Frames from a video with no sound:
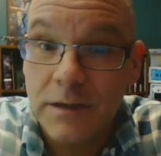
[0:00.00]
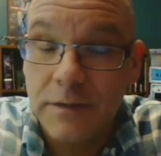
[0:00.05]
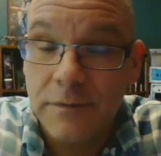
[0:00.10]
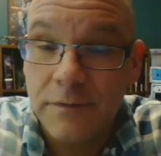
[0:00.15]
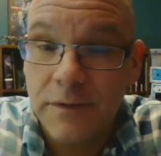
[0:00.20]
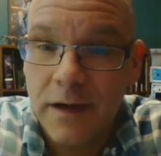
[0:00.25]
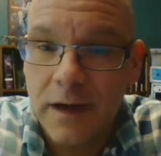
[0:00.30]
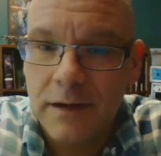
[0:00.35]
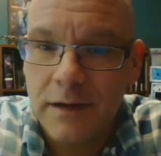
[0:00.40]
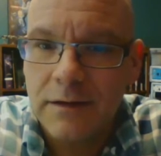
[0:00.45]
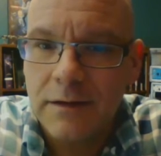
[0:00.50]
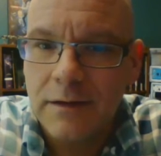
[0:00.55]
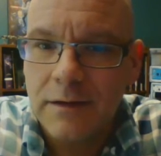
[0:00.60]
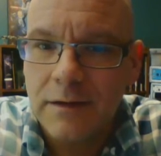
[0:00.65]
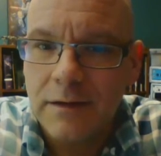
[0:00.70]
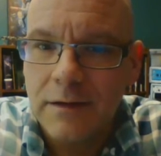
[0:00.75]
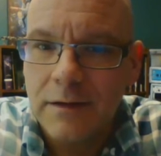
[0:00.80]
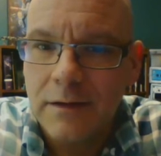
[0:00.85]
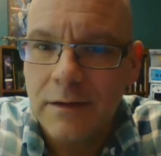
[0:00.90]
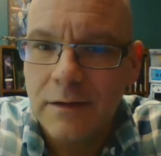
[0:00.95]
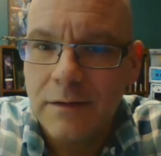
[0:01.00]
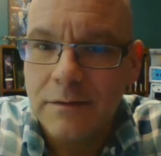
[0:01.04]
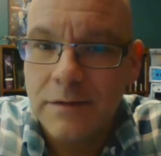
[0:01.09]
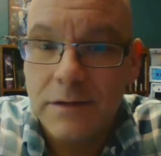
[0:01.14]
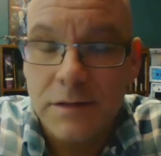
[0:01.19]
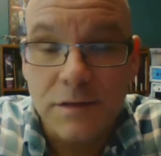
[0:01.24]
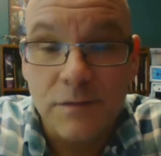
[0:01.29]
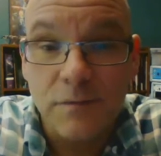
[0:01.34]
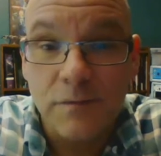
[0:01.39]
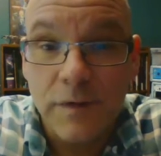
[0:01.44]
the fact
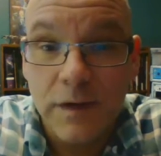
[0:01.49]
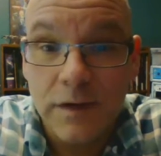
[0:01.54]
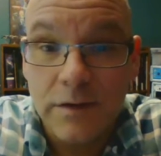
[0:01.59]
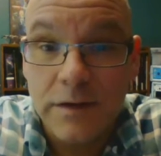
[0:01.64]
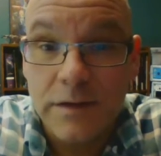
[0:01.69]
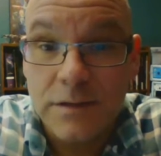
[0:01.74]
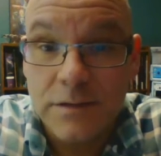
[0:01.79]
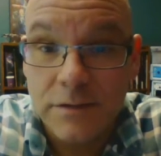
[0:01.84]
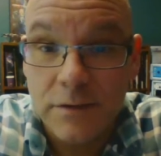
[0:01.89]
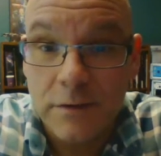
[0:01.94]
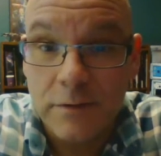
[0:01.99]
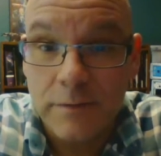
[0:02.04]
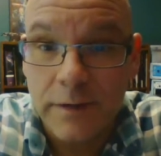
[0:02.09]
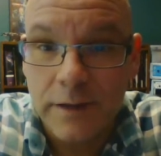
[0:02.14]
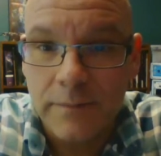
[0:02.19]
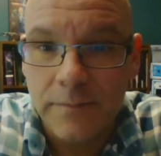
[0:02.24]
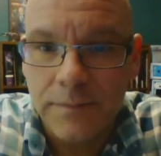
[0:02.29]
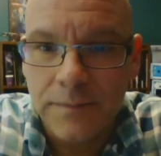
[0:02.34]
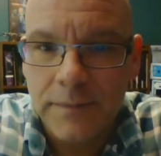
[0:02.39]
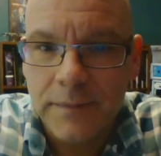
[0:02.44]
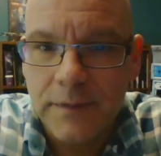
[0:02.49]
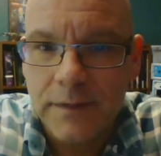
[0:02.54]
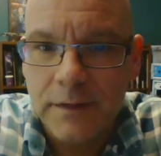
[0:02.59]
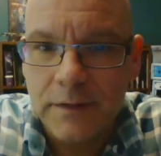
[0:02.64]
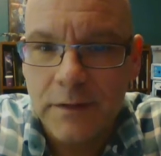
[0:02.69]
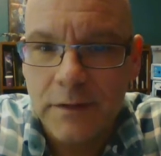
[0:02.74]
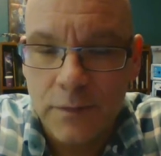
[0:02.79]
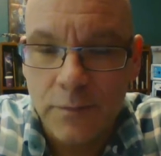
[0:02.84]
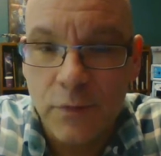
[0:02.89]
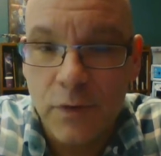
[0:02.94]
that it's very disturbing
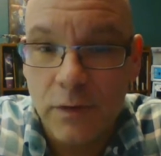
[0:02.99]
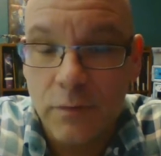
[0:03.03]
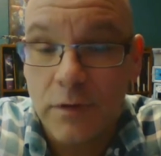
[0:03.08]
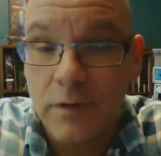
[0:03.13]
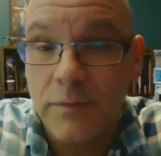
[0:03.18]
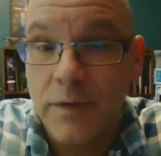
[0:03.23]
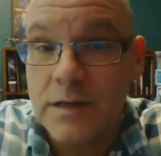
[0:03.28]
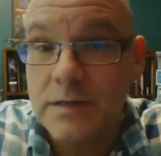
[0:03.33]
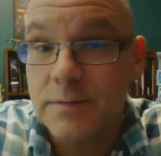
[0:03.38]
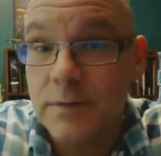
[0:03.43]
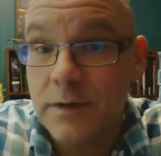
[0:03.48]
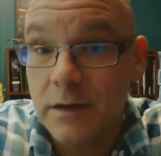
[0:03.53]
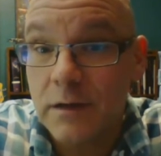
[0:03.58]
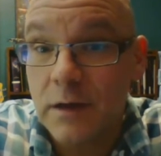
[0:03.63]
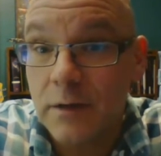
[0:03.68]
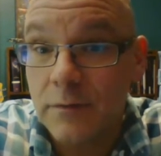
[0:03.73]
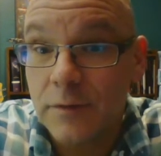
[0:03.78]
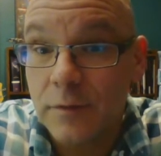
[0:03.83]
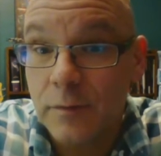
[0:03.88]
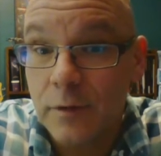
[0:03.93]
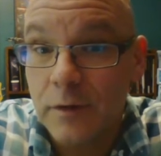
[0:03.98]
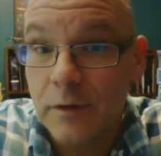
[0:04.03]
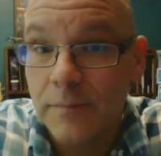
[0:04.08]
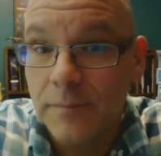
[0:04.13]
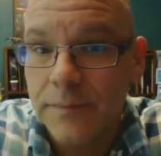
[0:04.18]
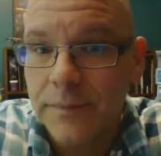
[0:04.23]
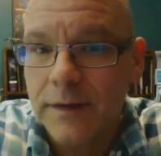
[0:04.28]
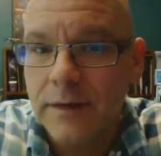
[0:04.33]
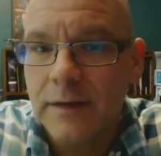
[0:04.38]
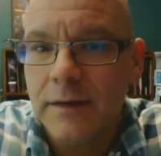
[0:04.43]
to the point where it makes me uncomfortable.
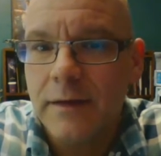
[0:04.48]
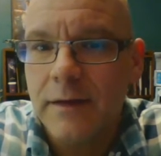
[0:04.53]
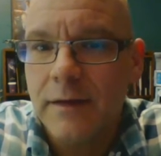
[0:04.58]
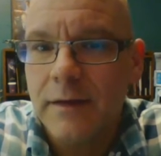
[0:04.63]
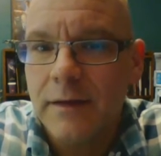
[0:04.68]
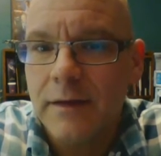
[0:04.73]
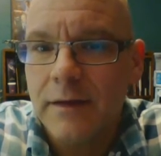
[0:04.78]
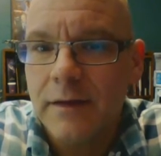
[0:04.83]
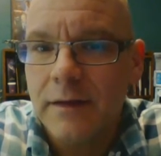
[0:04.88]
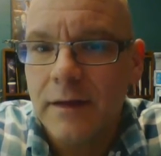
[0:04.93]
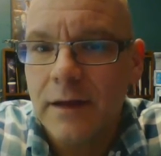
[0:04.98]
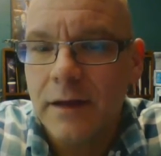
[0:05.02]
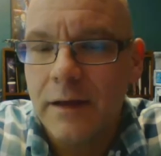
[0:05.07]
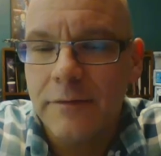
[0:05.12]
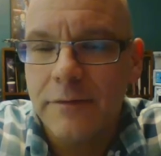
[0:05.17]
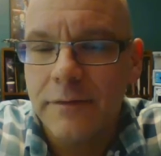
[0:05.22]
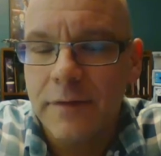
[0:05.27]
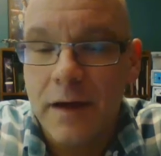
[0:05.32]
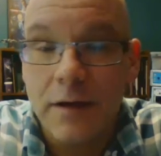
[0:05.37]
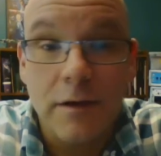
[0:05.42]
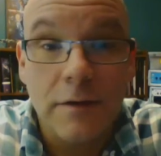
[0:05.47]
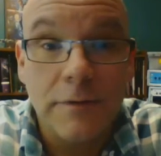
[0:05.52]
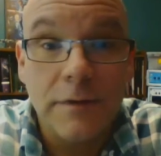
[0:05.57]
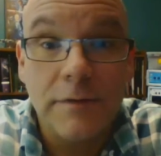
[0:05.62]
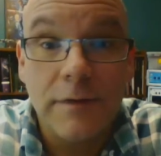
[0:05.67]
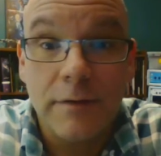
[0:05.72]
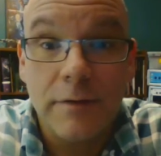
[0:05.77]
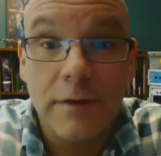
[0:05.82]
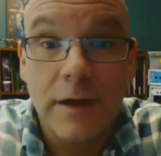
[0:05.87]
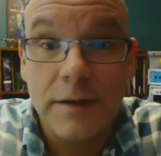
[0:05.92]
I don't know if
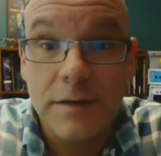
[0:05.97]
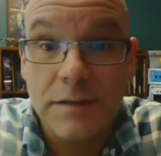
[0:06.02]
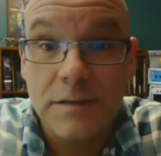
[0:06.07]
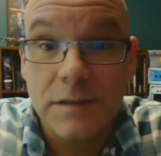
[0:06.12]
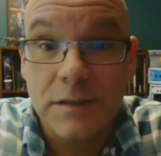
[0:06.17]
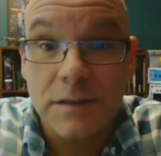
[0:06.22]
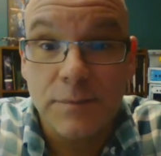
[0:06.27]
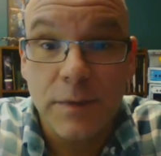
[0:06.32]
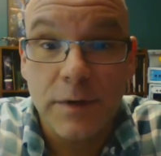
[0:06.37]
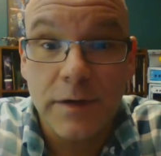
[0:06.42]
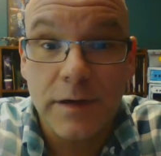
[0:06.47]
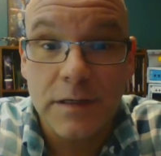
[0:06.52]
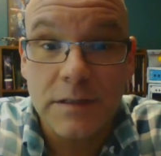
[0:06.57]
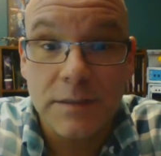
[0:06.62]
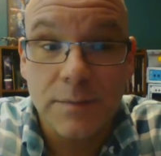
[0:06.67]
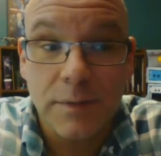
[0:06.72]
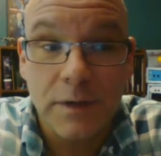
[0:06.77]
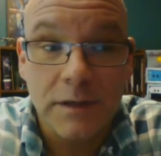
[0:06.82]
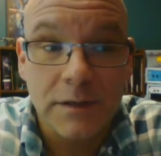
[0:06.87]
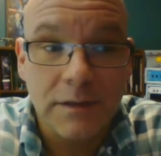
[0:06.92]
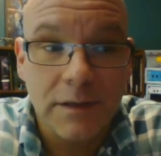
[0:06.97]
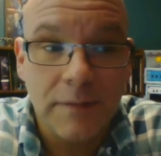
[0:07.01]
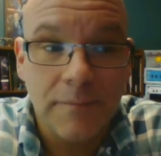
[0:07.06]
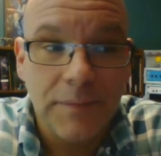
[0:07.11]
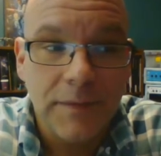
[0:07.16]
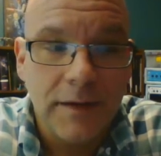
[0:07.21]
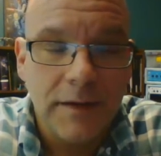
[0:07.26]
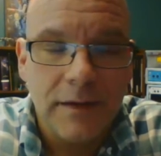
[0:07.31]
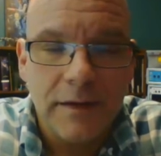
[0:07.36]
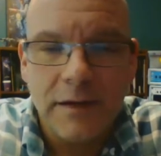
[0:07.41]
you've ever had this experience, but
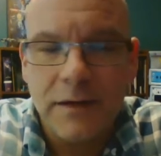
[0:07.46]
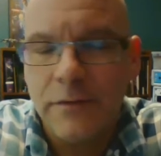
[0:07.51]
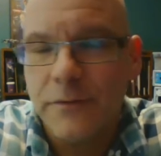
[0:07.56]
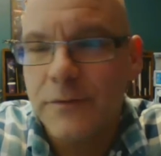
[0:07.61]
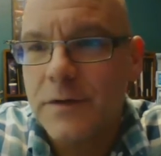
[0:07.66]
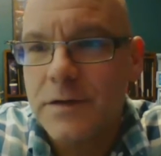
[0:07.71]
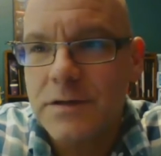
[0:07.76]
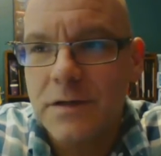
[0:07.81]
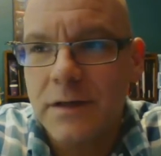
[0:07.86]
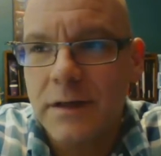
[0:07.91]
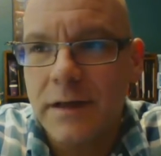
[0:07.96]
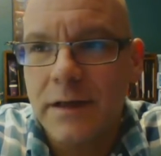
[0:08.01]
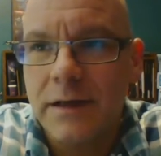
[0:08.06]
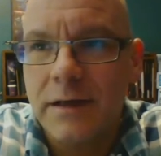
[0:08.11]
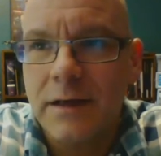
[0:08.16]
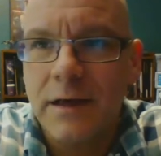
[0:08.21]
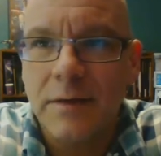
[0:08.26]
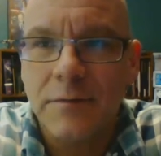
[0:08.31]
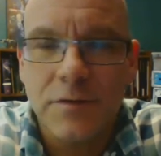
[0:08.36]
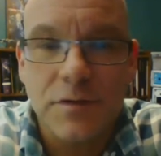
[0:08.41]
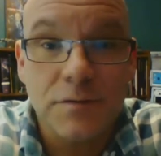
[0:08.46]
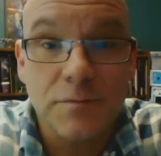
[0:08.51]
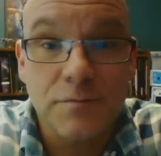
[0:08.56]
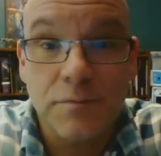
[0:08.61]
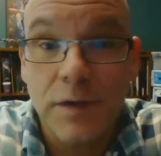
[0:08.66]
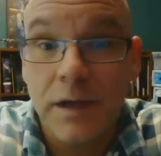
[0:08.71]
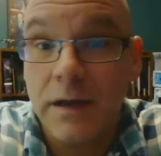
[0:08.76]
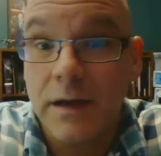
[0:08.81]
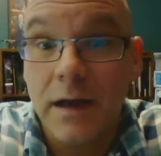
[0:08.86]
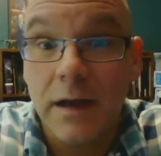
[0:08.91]
fiction like I'm
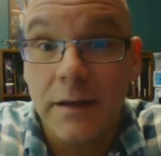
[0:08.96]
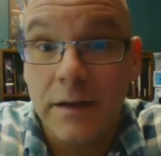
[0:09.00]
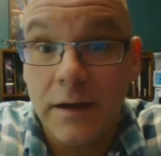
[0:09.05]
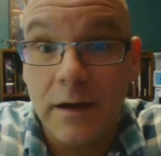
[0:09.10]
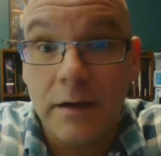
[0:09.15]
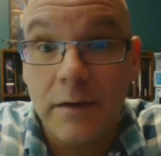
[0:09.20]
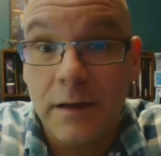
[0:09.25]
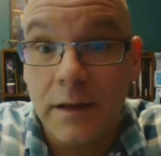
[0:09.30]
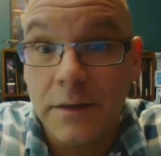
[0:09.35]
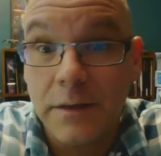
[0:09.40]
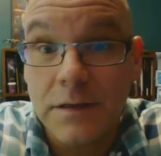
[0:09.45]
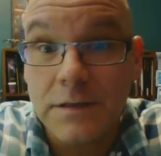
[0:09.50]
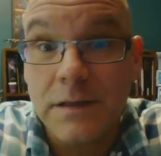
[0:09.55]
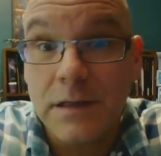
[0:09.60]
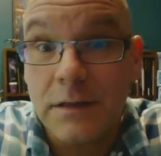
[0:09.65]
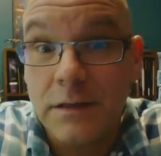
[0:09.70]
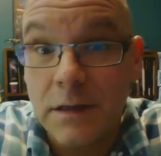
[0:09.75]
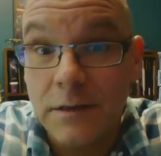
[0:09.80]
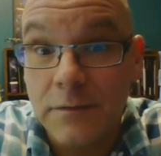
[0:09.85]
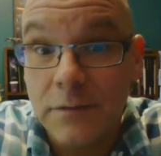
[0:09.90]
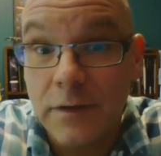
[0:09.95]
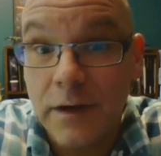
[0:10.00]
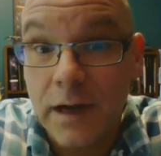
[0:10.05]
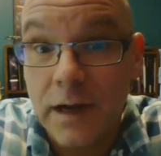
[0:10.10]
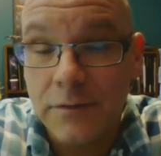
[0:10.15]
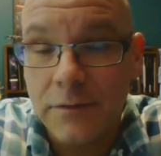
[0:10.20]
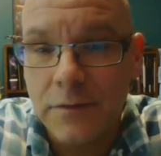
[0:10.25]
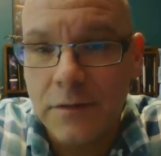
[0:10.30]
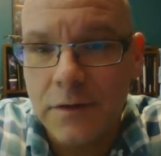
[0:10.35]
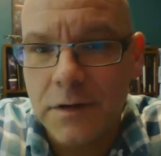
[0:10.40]
picking it out of the air, like things like
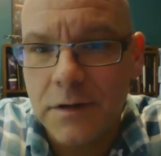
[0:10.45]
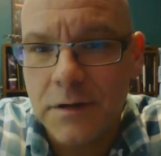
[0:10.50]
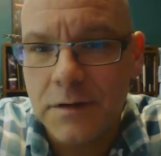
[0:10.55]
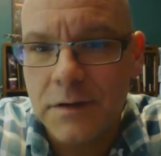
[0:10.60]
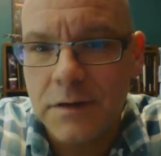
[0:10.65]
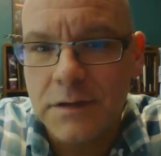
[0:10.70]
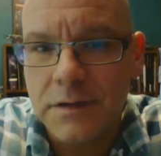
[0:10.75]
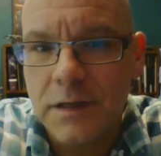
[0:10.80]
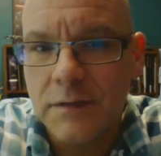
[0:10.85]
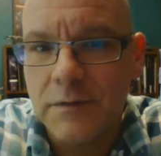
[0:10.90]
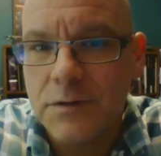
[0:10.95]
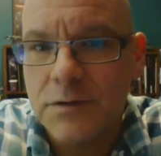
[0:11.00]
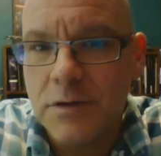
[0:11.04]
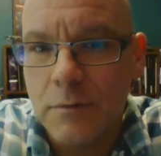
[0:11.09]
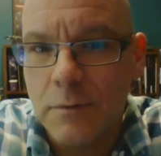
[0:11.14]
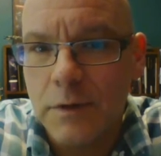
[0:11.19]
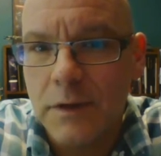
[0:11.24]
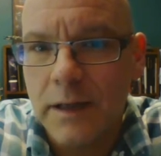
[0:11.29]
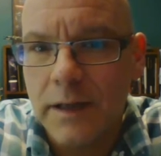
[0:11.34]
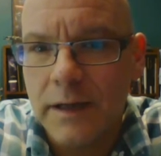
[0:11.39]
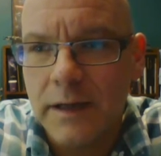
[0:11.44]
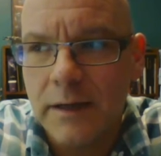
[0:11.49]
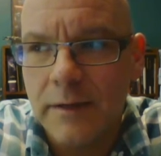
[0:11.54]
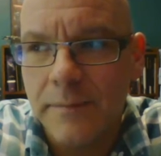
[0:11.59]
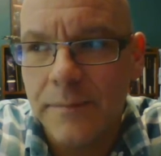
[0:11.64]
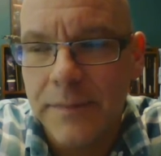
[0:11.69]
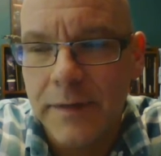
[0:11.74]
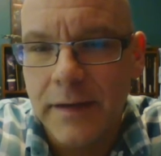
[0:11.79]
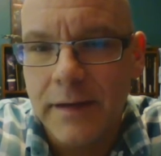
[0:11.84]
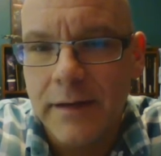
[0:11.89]
Lovecraft or the TV show
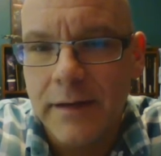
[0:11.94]
Millennium.